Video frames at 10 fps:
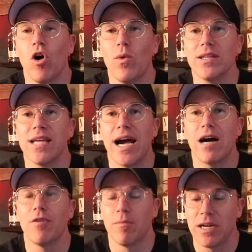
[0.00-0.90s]
always
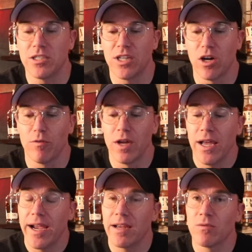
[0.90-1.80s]
have on my shelf,
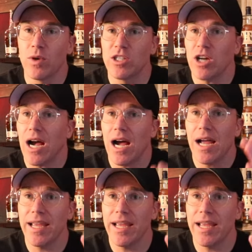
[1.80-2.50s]
and which I